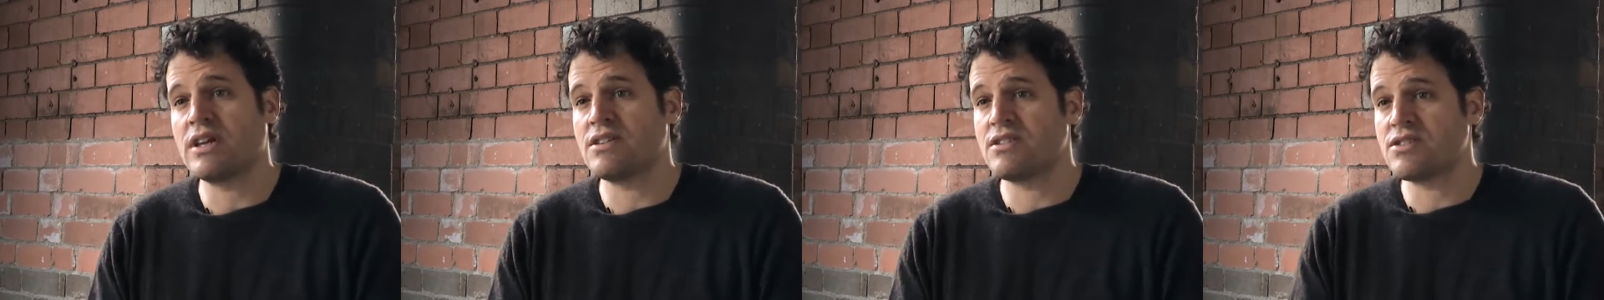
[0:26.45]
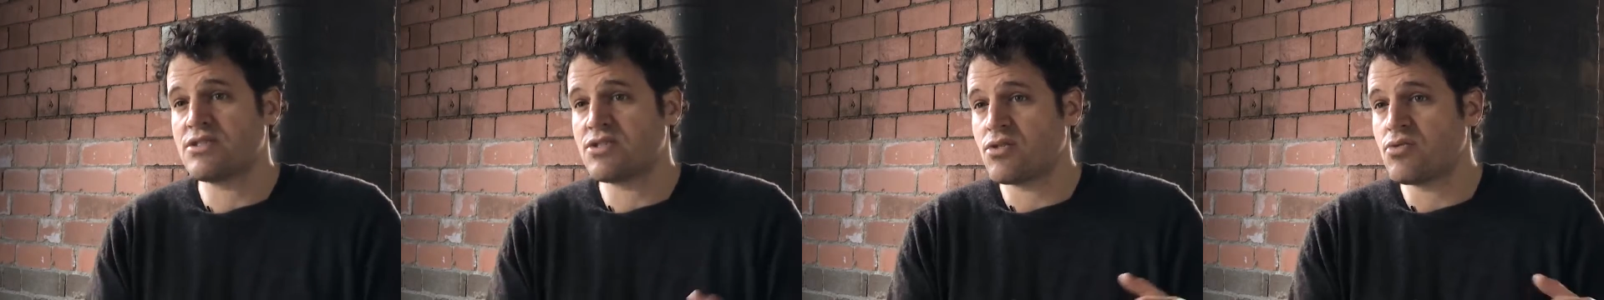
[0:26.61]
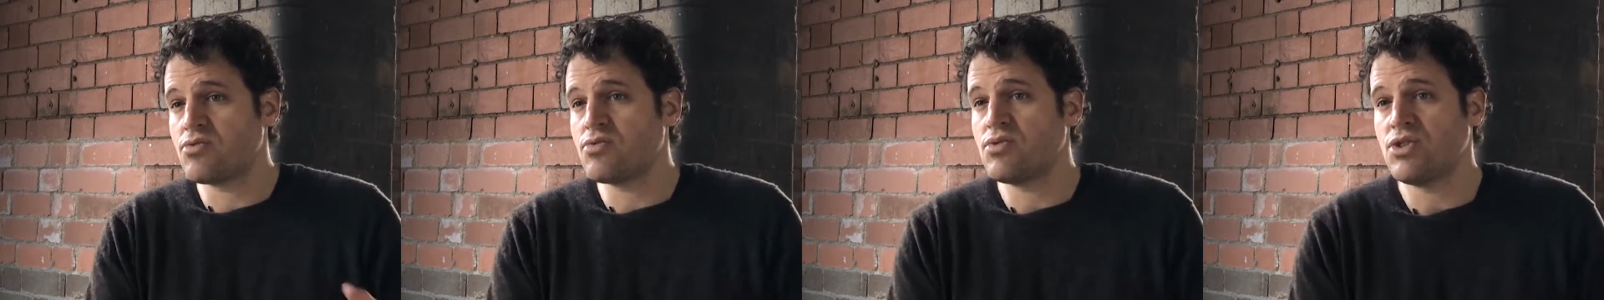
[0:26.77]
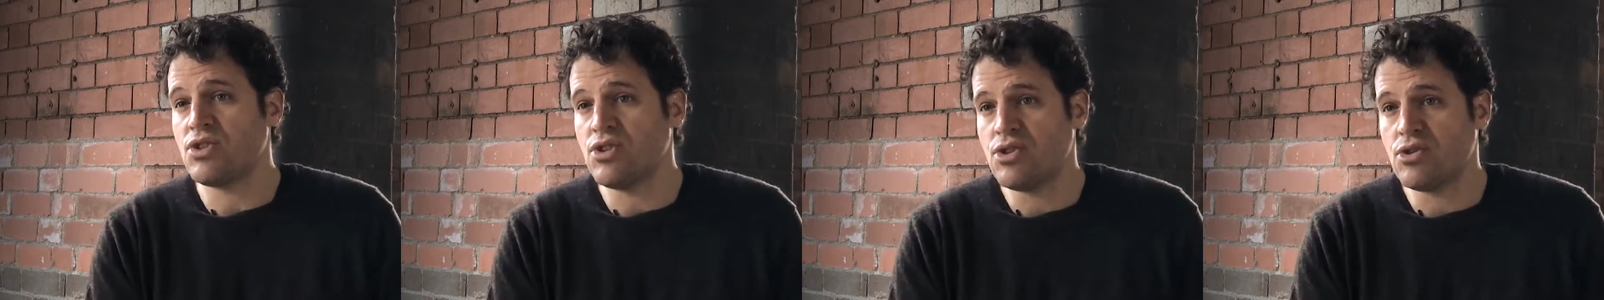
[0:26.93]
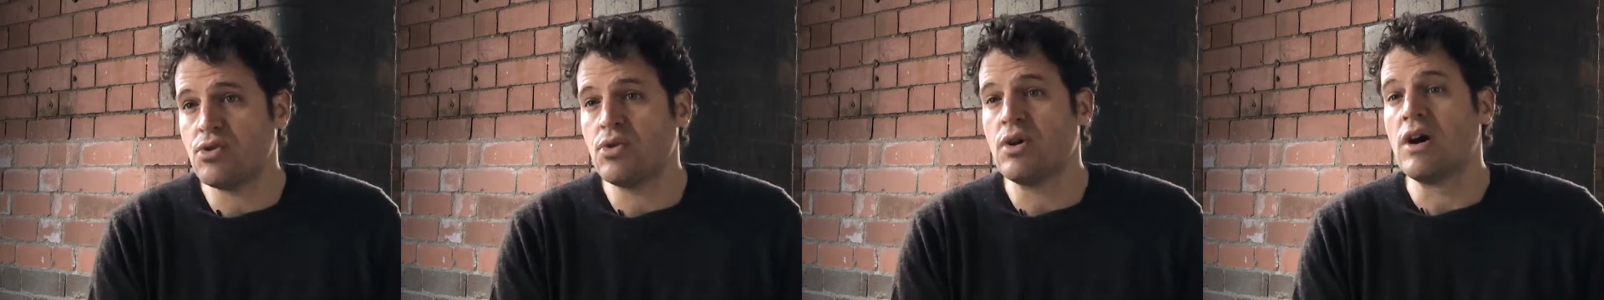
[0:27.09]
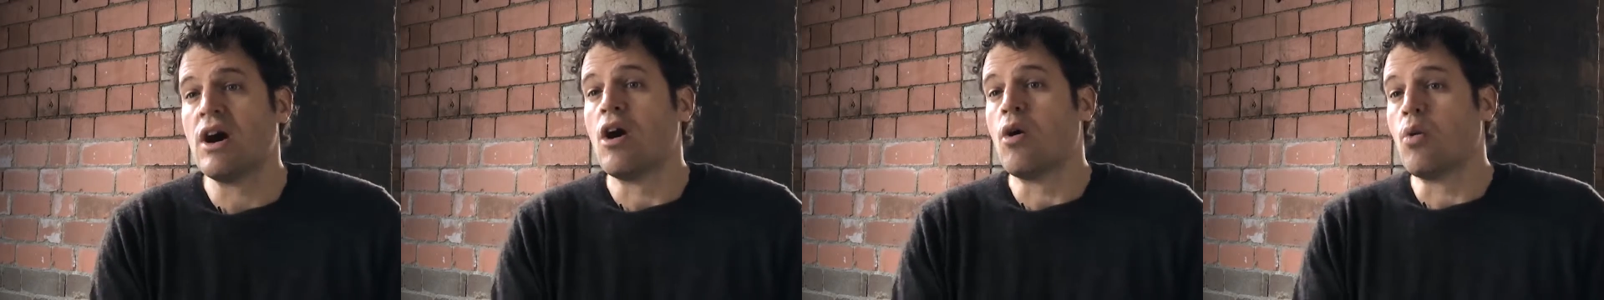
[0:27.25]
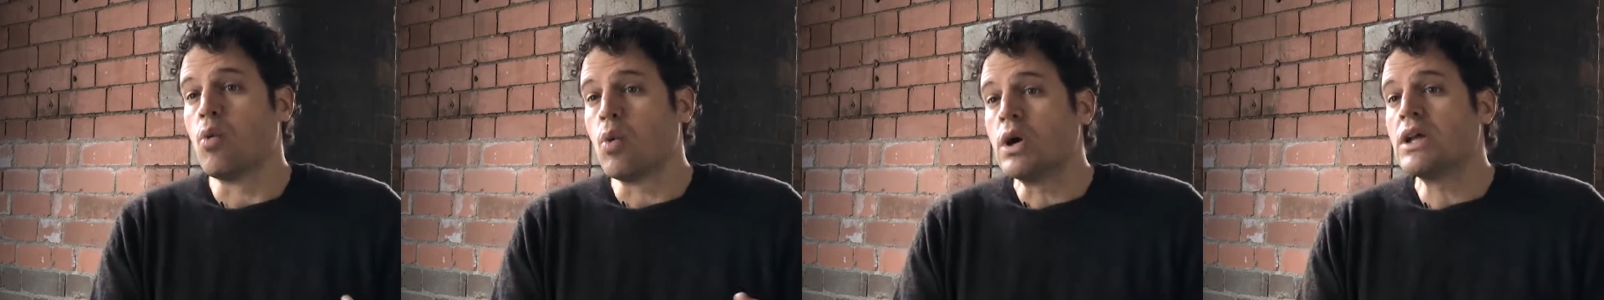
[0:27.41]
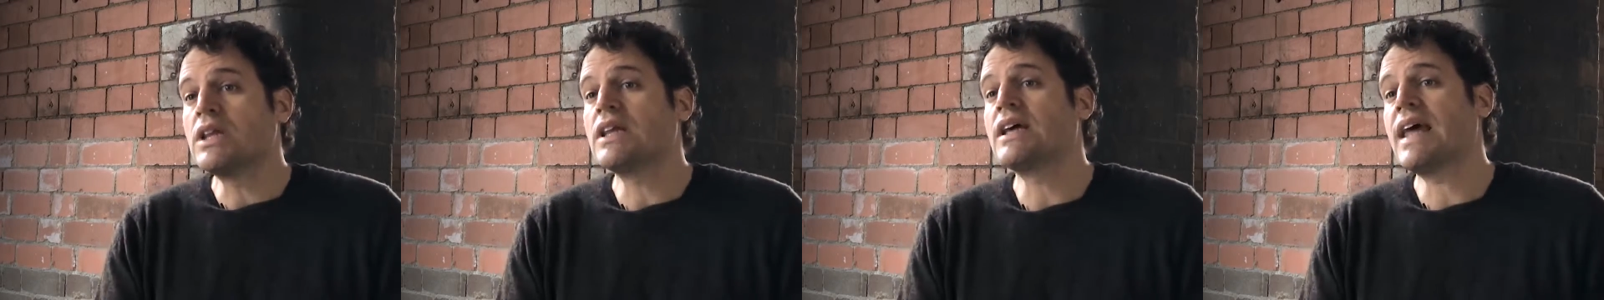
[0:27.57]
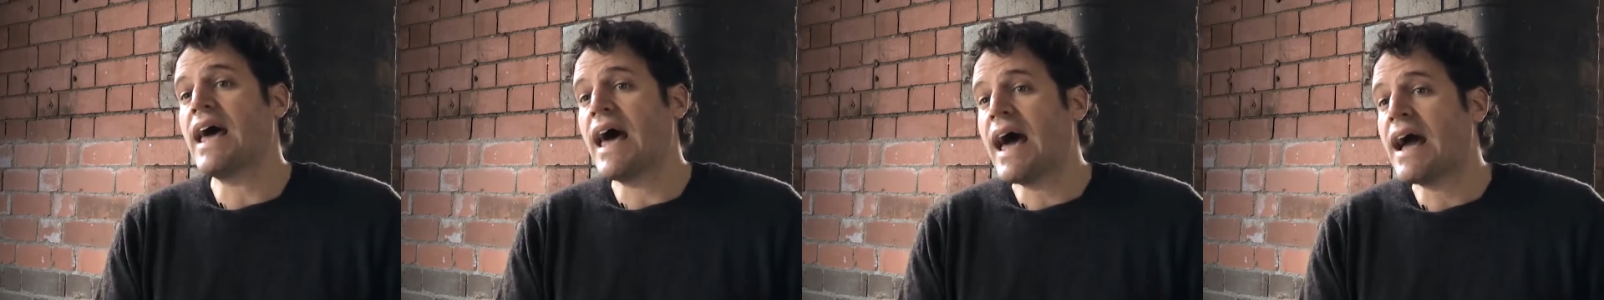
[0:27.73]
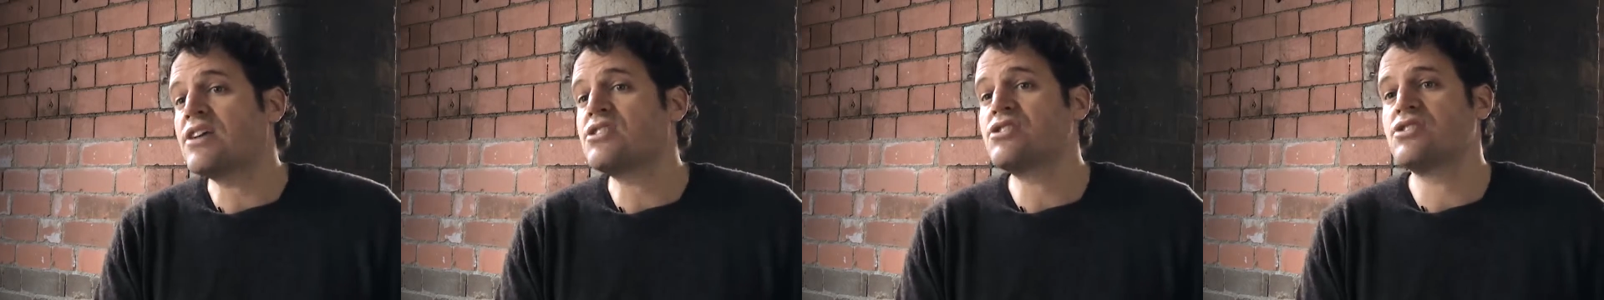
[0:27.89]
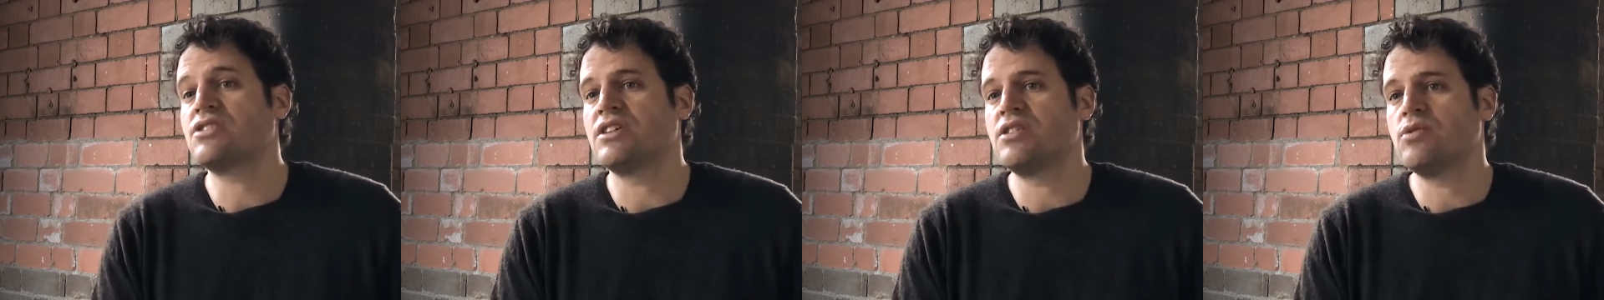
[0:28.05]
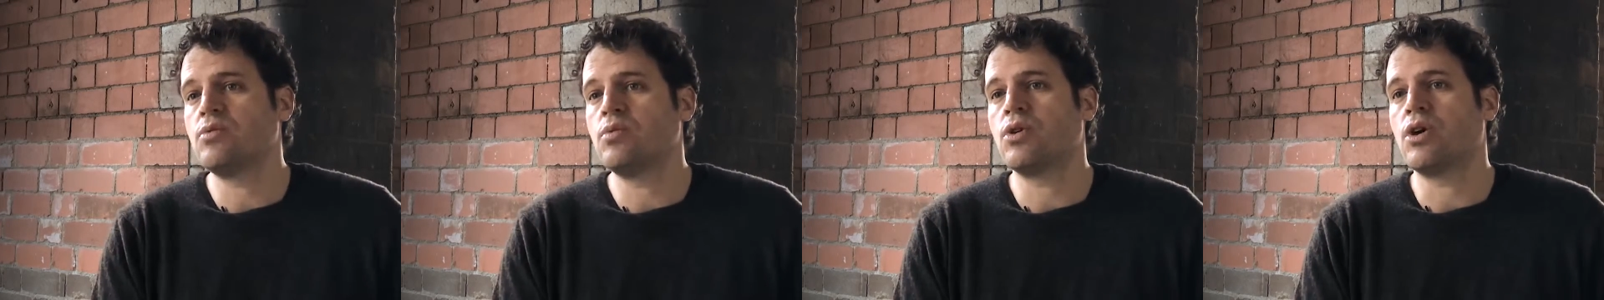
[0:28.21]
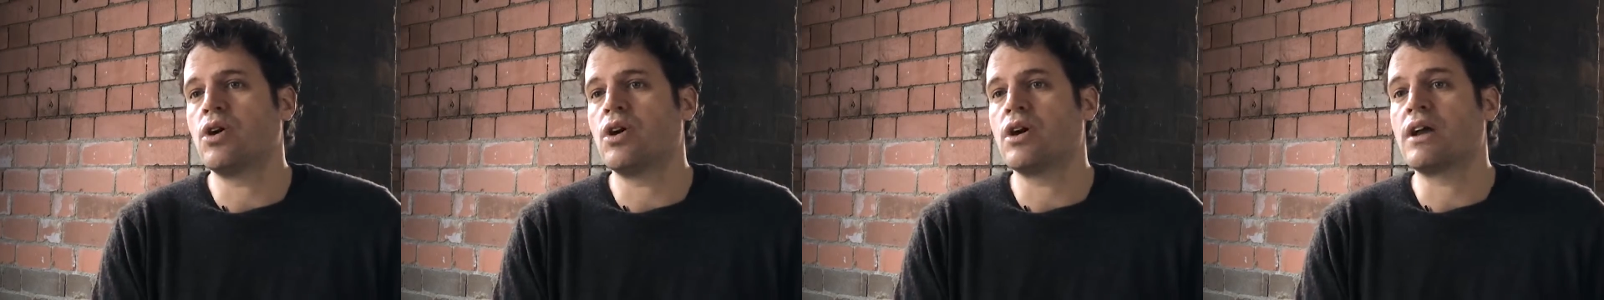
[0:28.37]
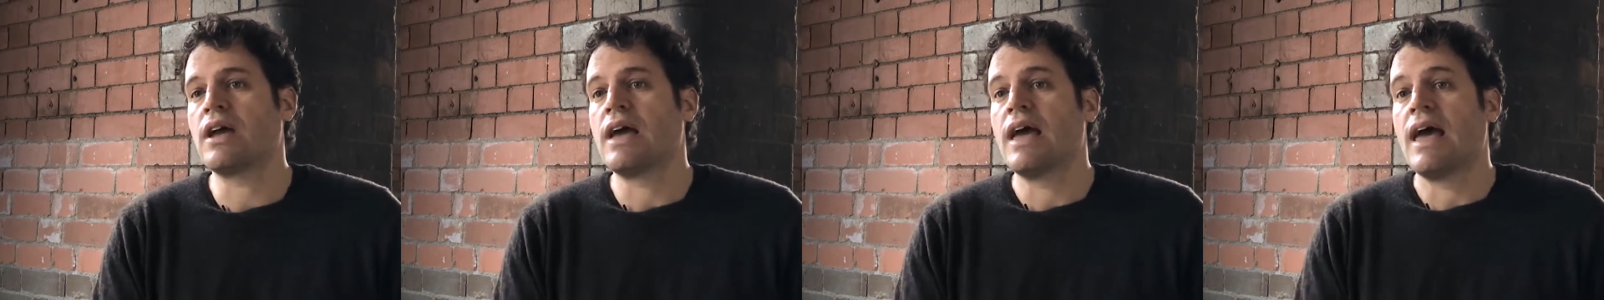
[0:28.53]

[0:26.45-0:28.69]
it's so new, will it actually work?